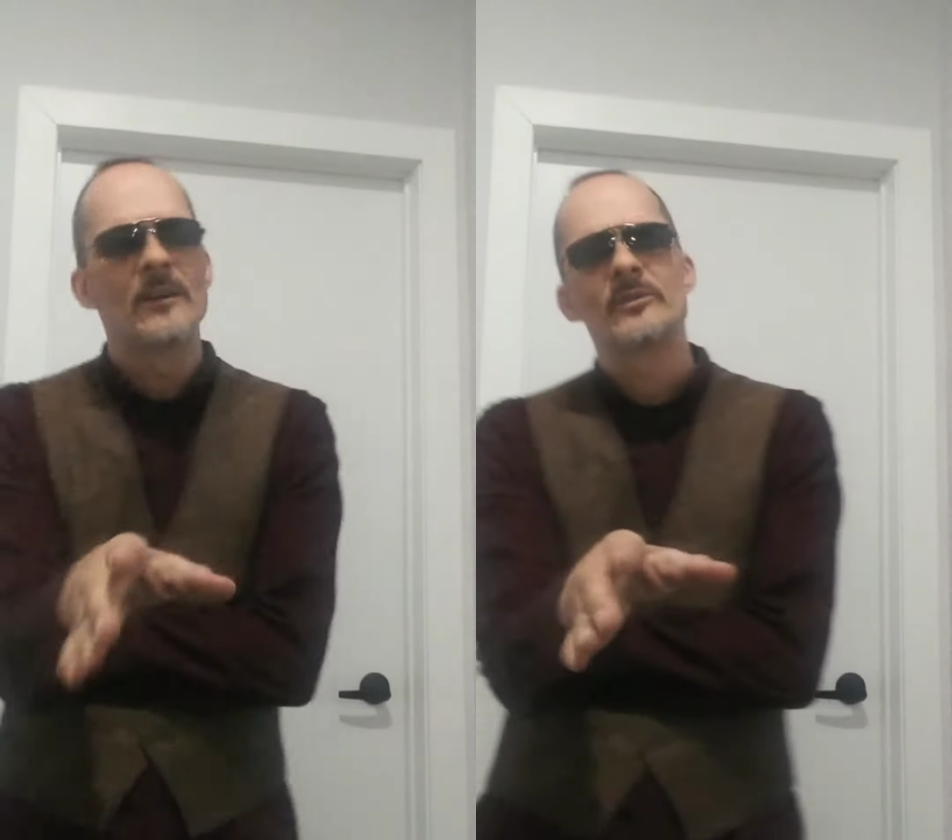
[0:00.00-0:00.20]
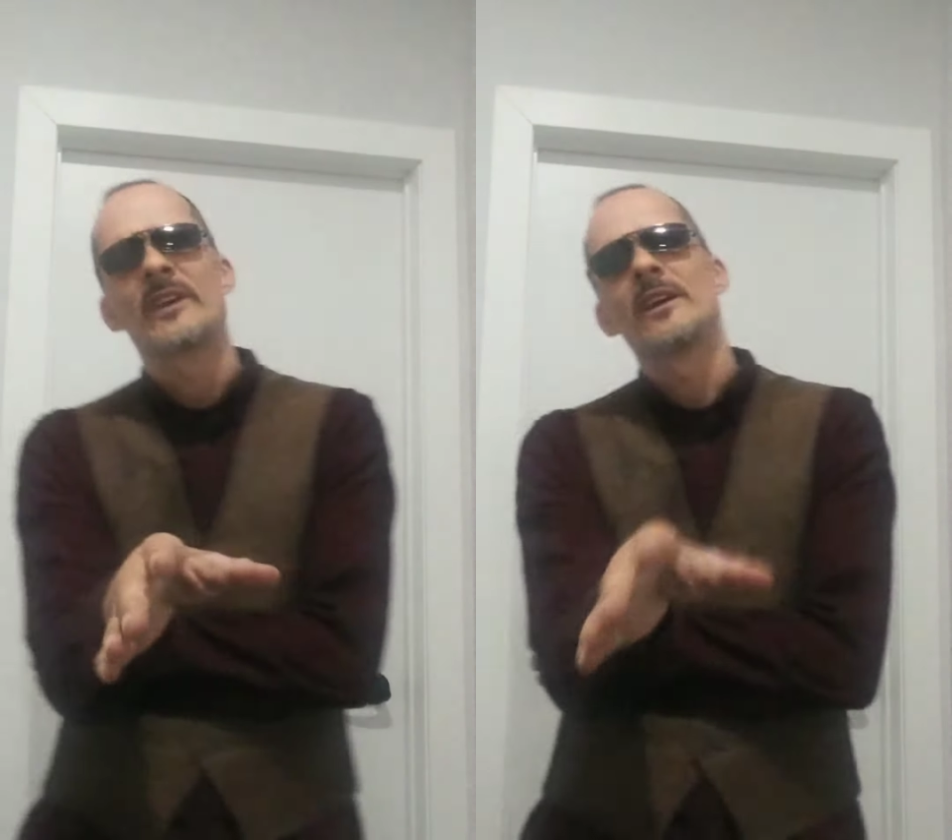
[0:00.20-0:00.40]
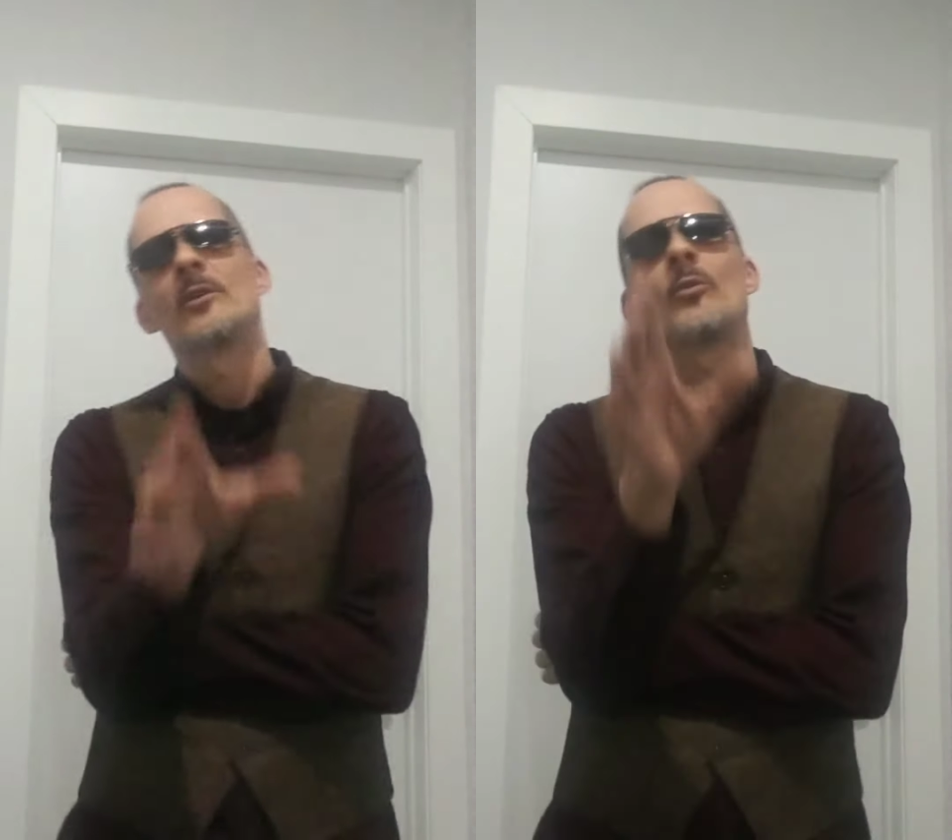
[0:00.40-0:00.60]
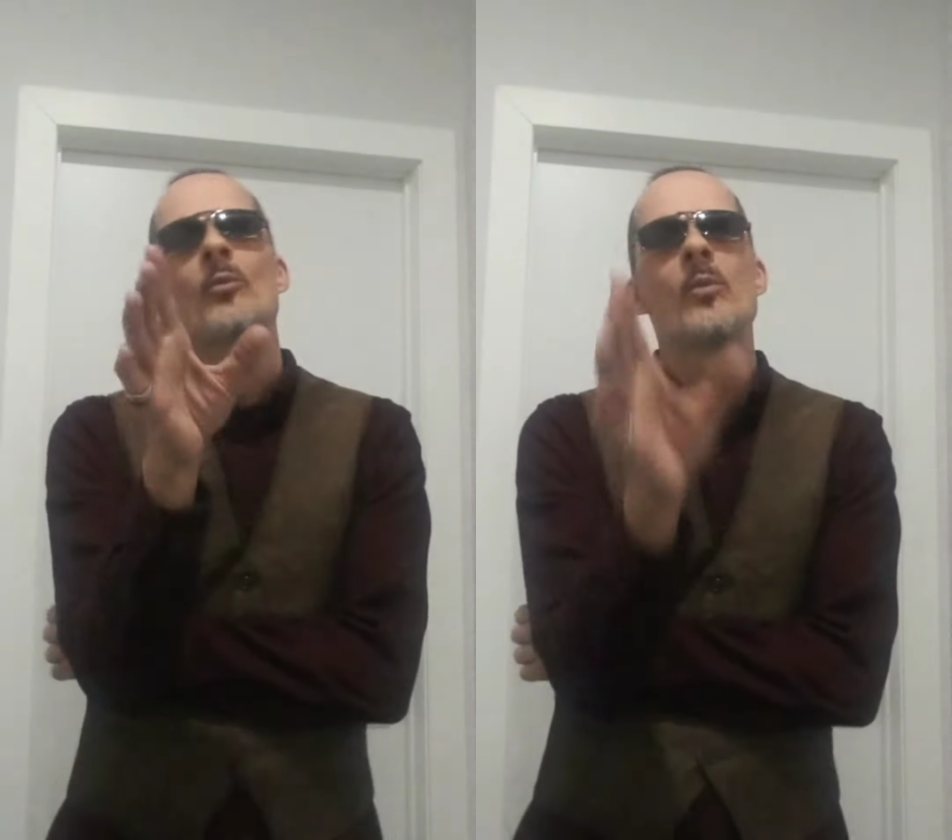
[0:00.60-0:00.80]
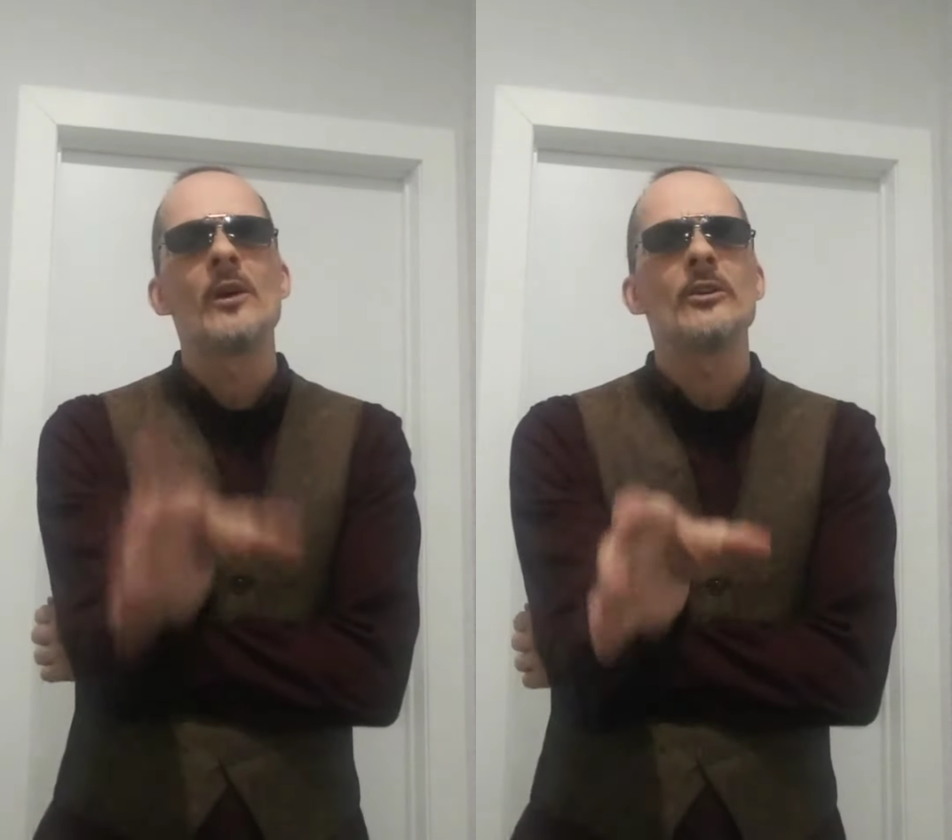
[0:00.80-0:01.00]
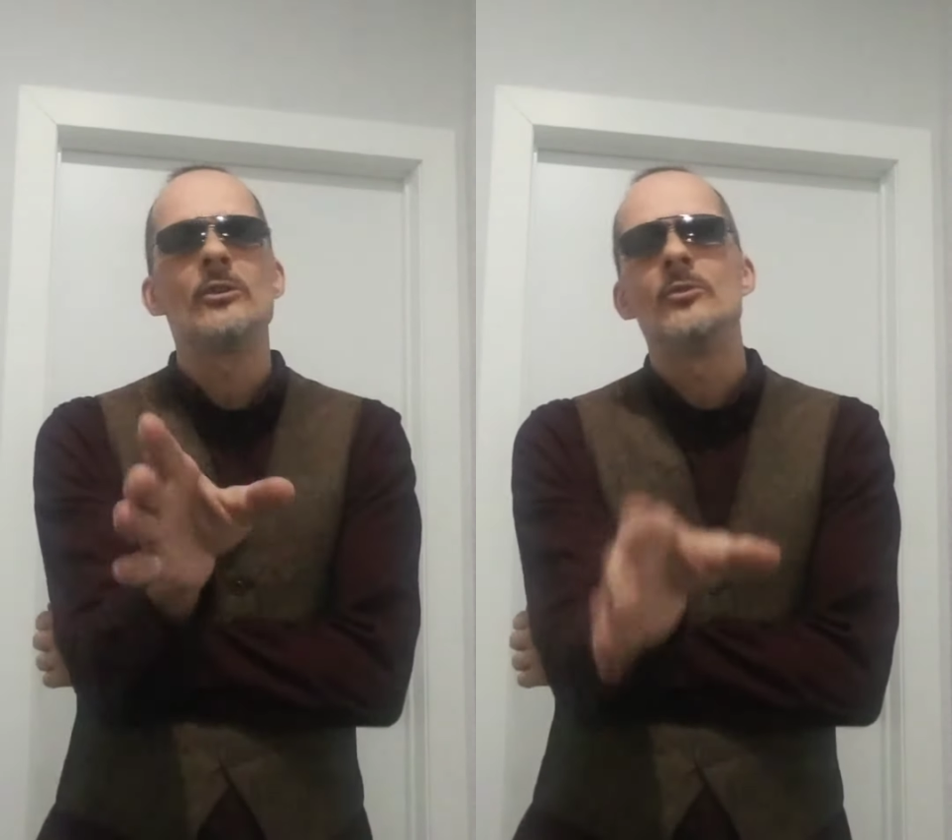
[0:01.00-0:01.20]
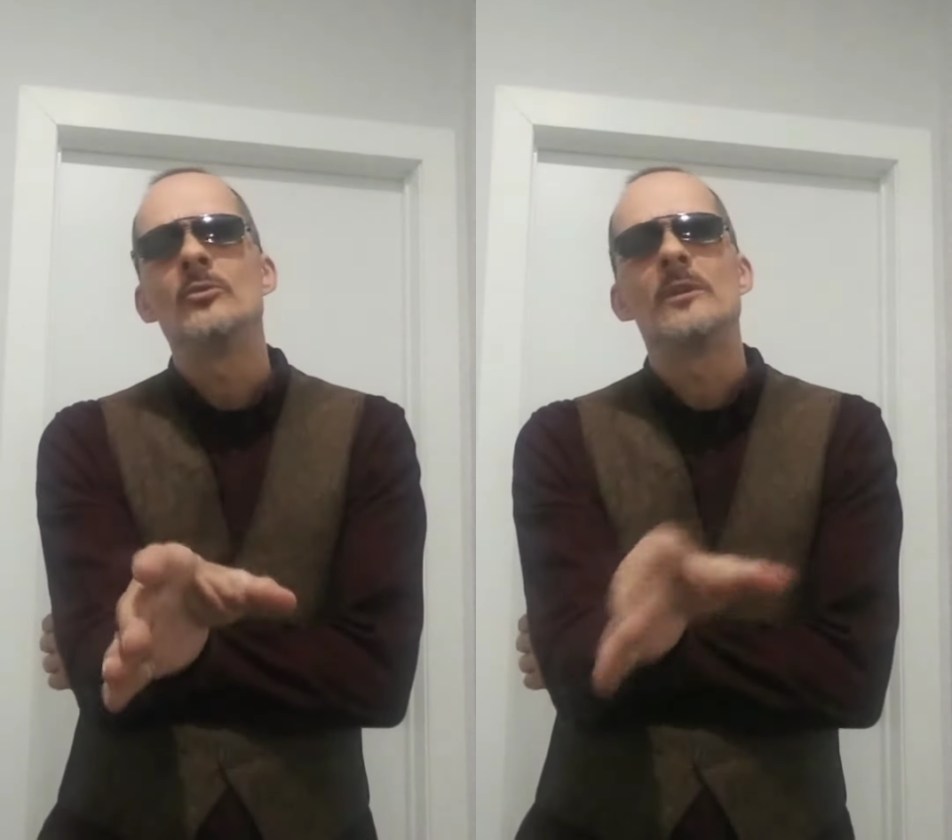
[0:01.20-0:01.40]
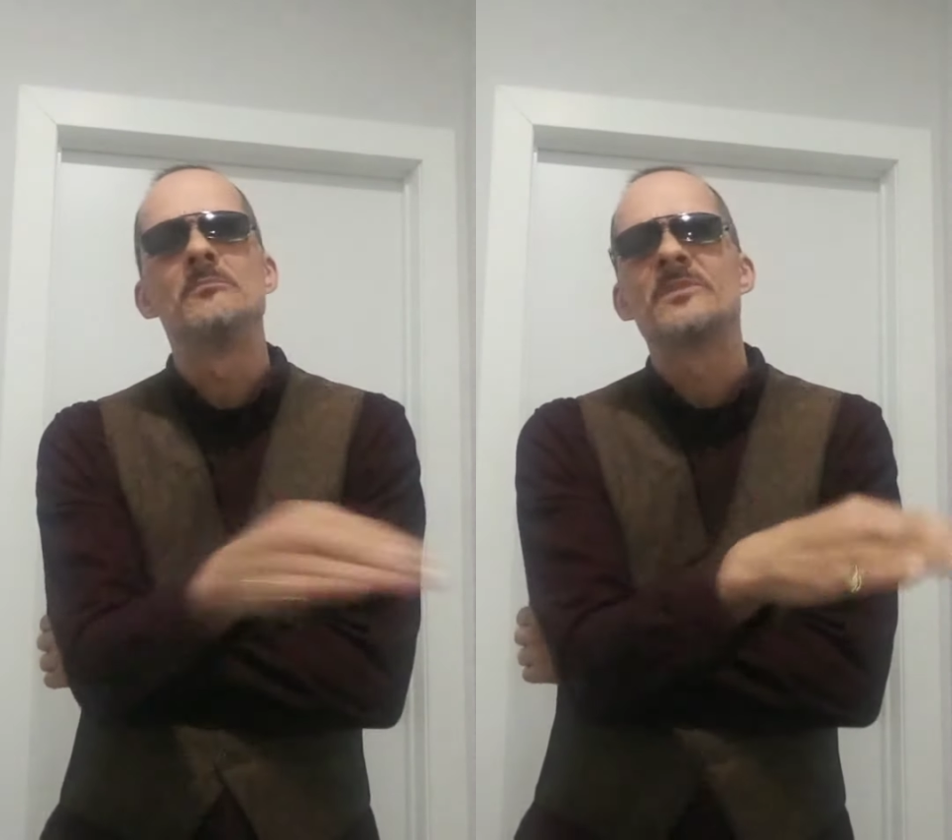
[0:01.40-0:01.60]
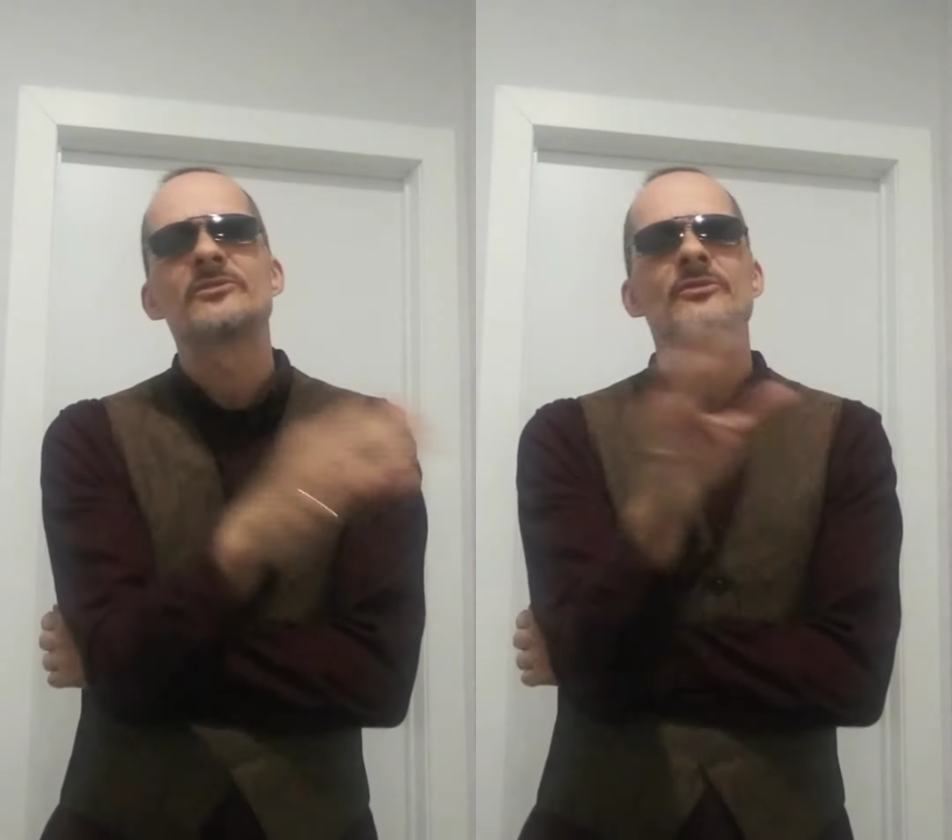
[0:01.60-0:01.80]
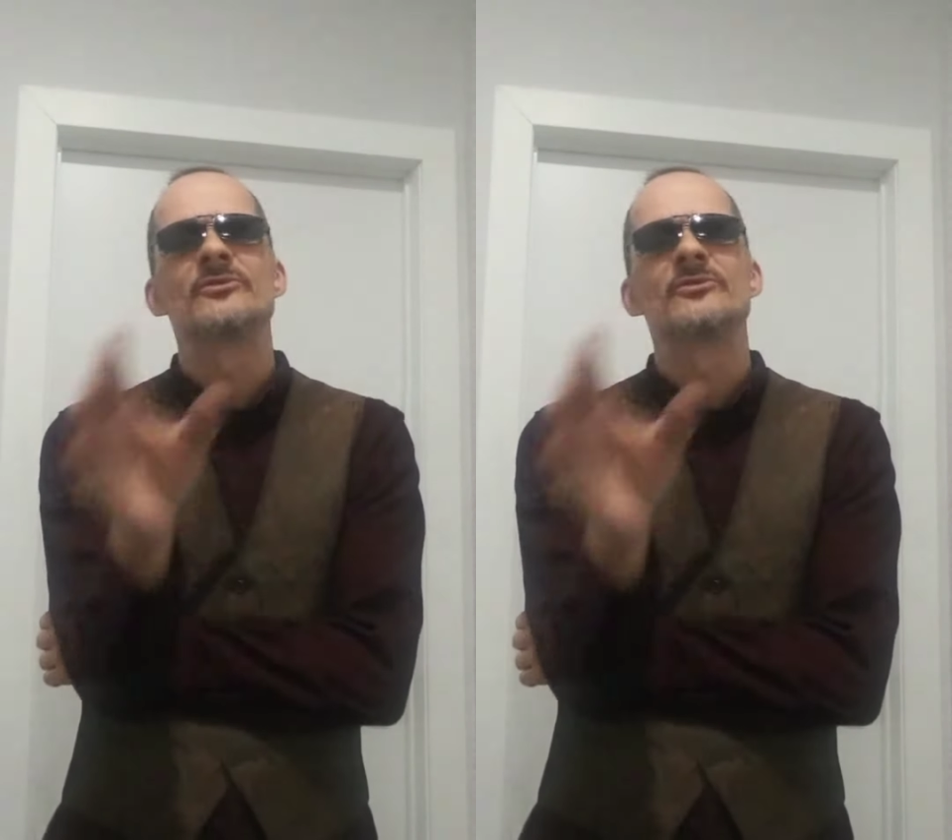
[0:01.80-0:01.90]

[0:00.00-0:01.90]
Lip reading: don't care what you and Mr.